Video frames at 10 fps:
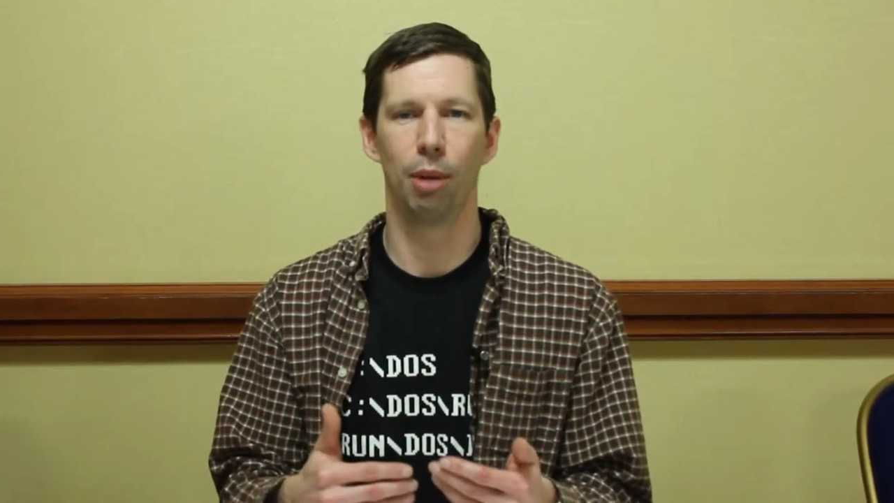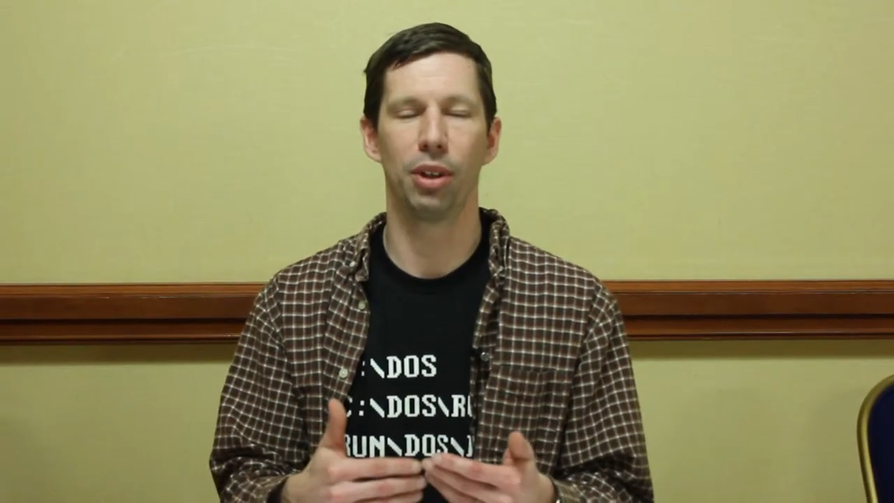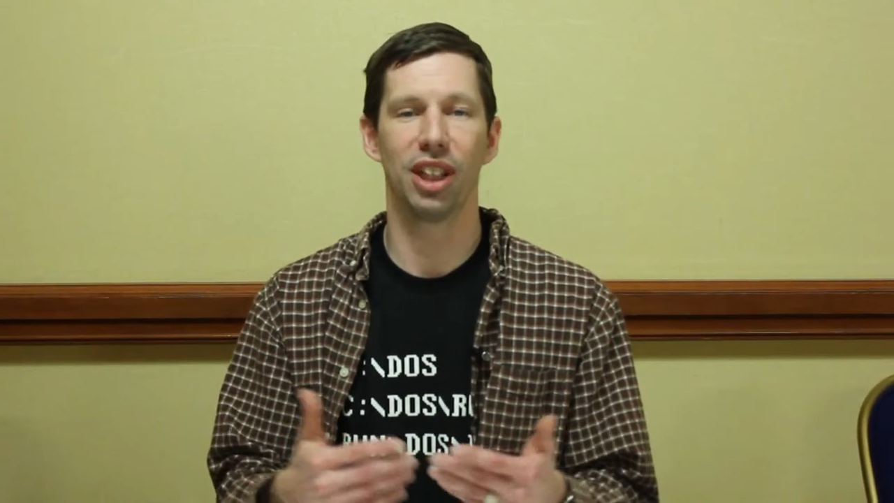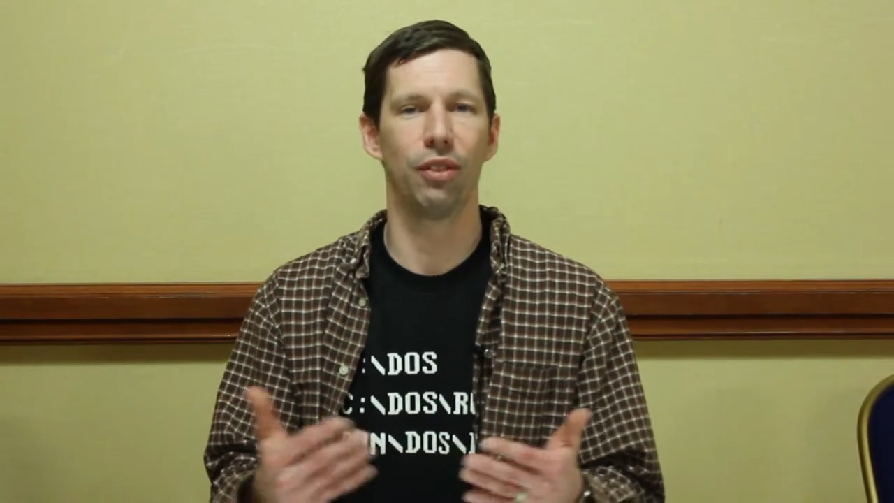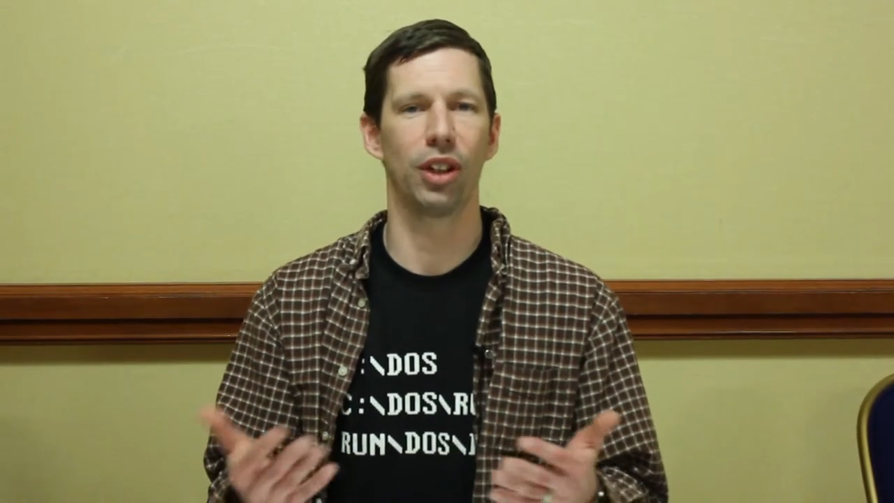
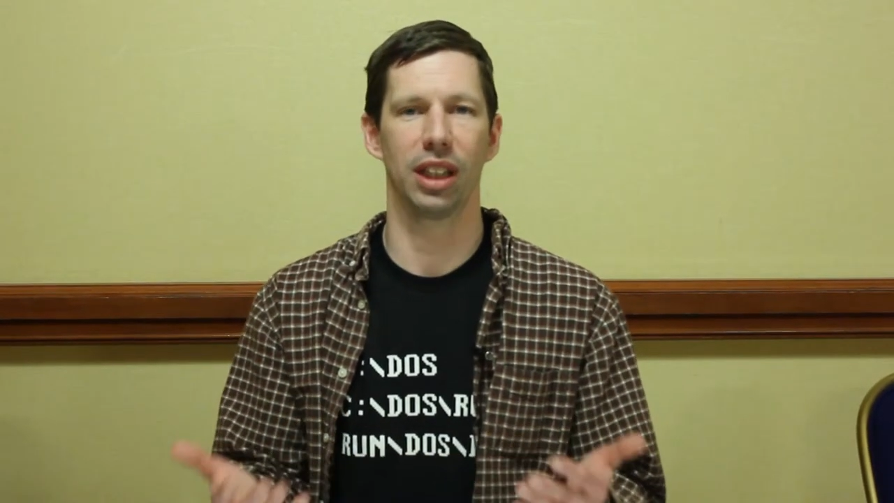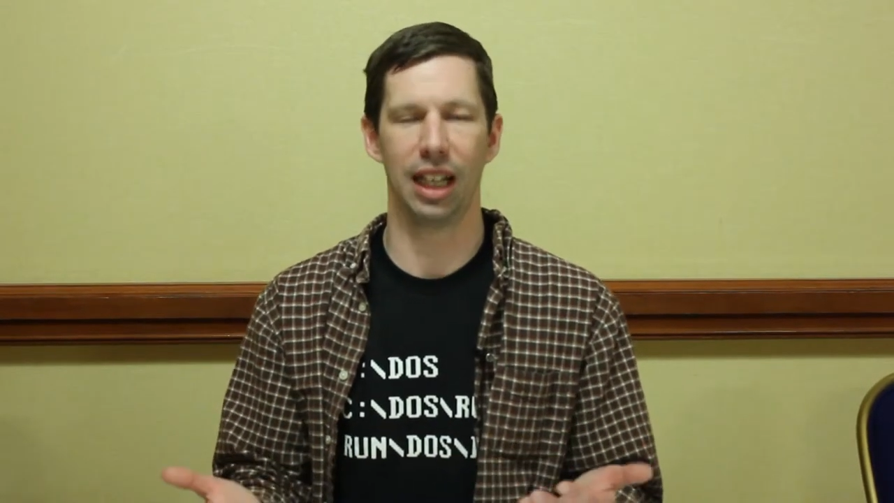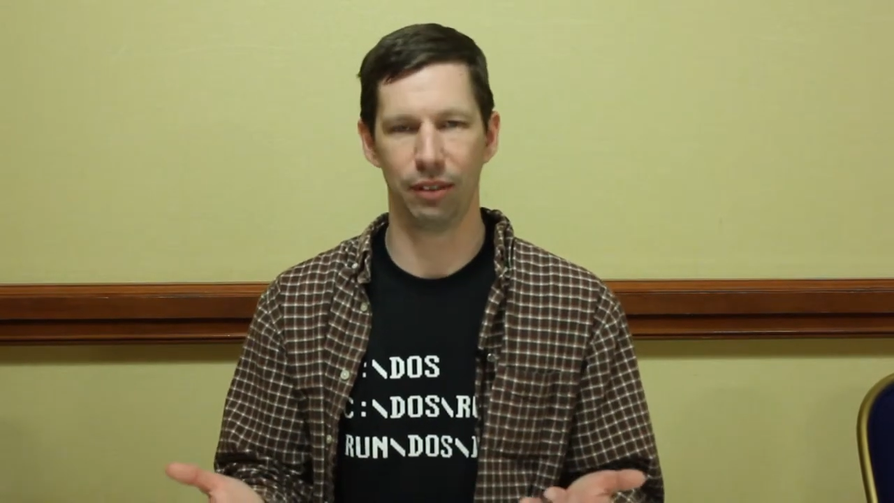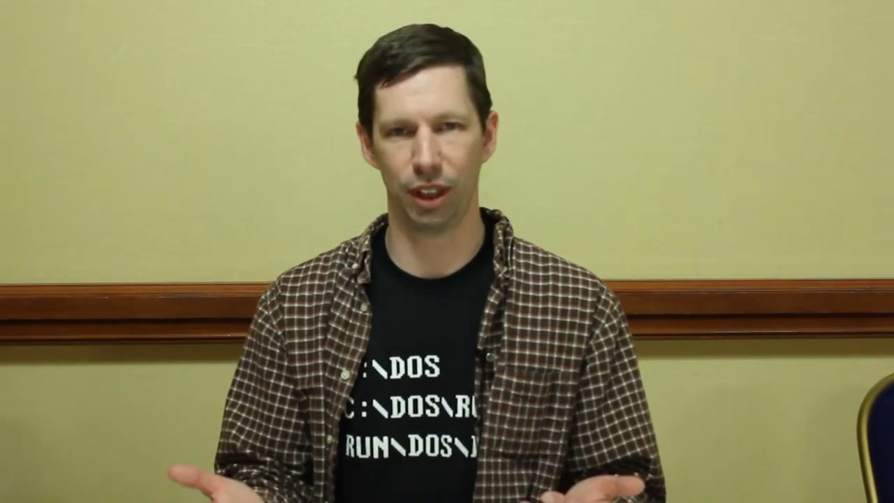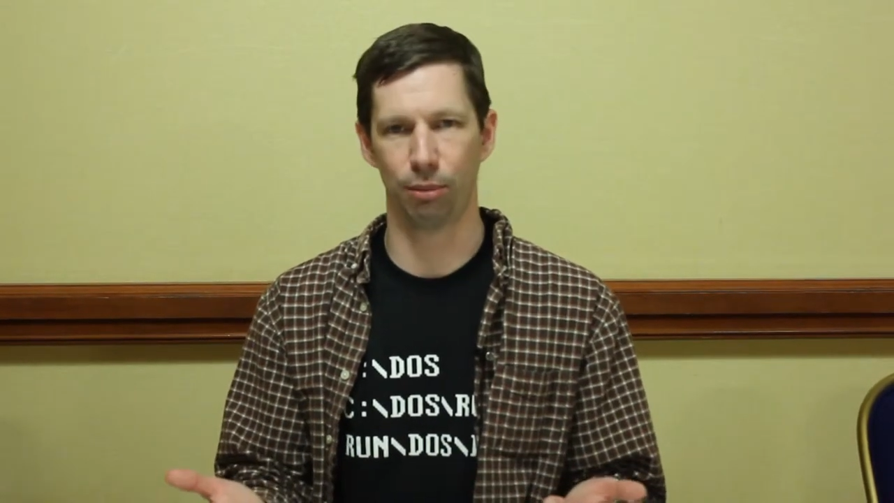But they've already
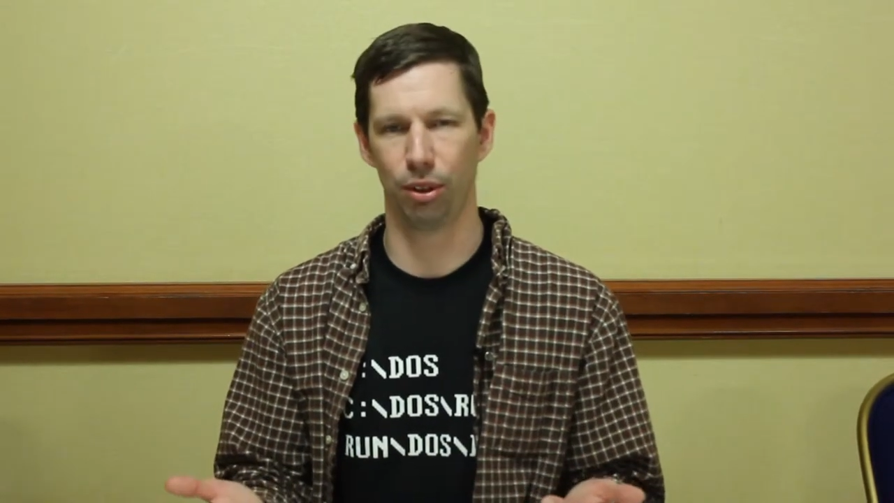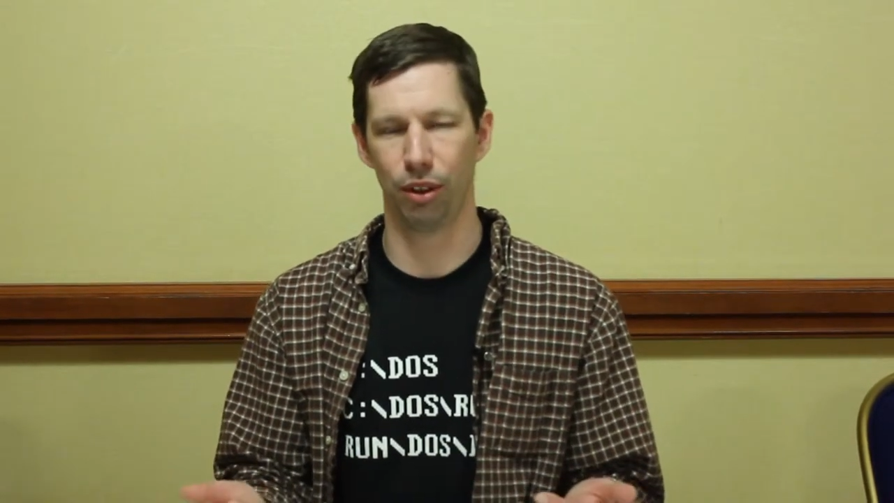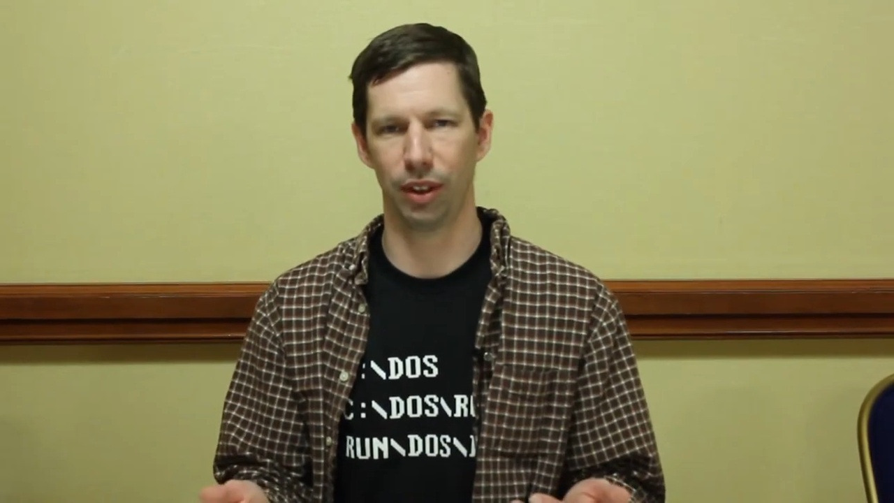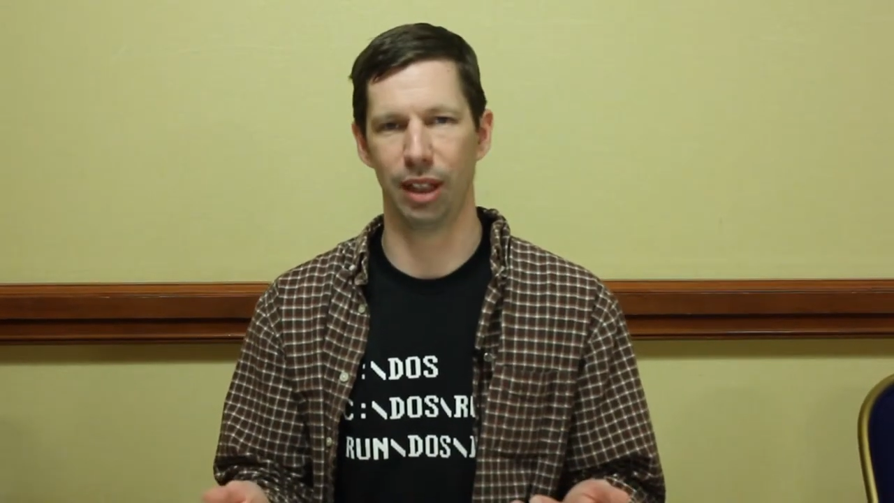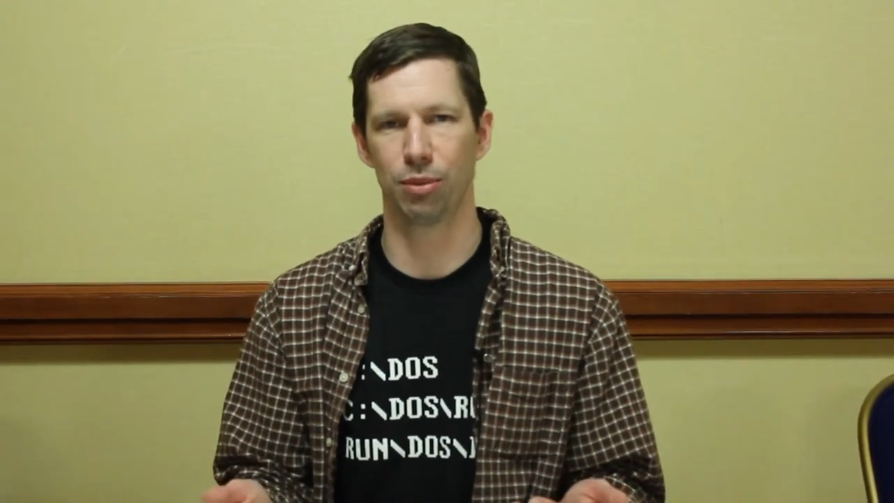left our
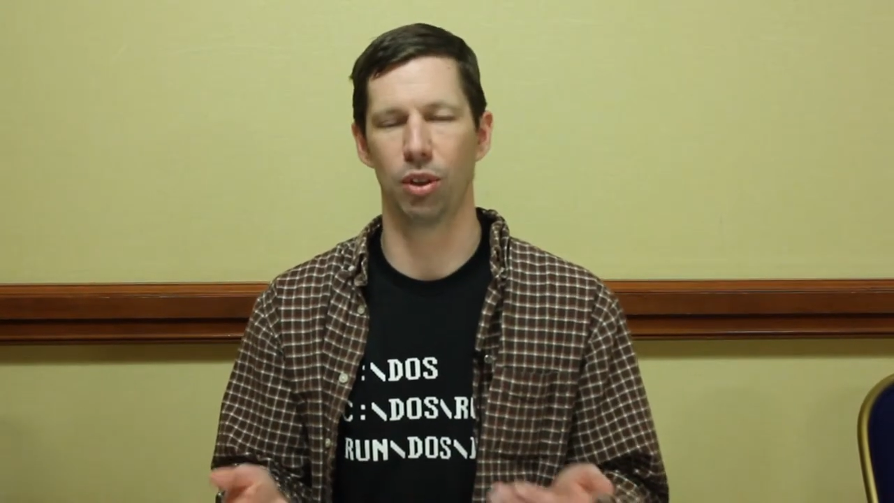program.